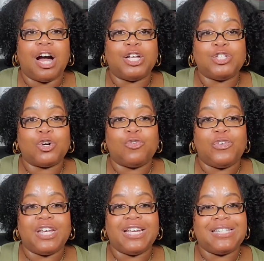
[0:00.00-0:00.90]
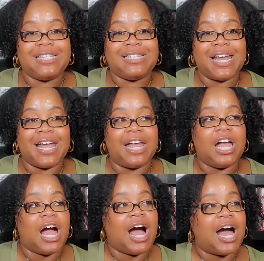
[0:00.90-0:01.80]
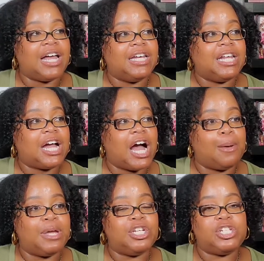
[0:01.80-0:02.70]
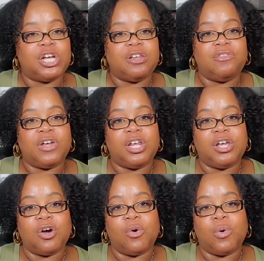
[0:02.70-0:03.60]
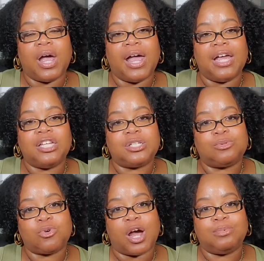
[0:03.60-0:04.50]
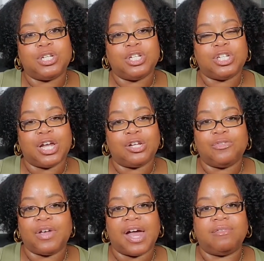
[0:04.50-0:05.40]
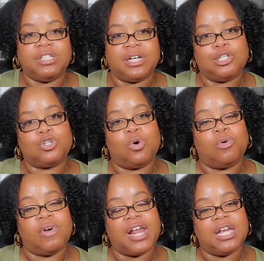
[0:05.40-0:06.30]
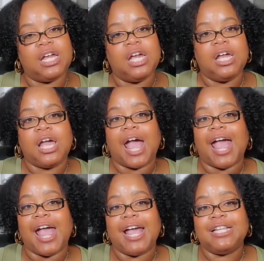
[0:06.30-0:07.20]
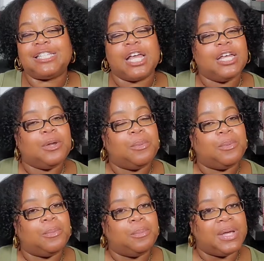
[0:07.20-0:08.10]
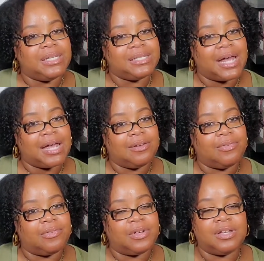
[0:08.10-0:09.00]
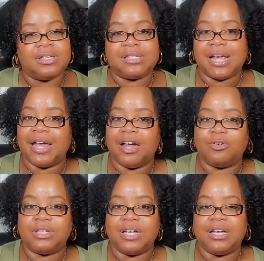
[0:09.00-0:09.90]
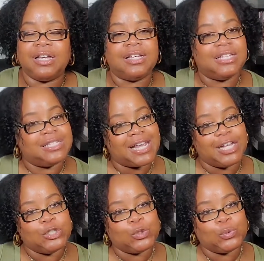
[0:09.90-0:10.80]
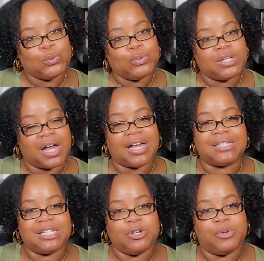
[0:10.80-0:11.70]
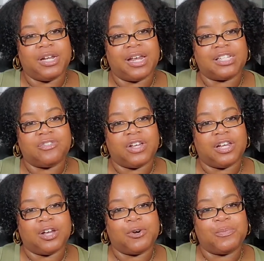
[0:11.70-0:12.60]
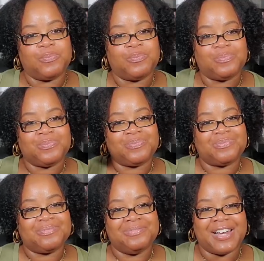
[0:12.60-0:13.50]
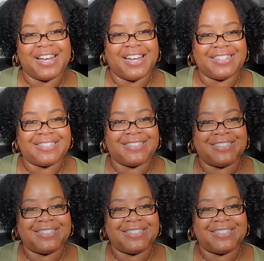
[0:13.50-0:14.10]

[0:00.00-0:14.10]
Don't forget to say hi in the comments, share the video, and subscribe to the channel if you haven't done so already. And be safe, stay healthy, stay tuned. I'll see you in the next video. Bye, guys.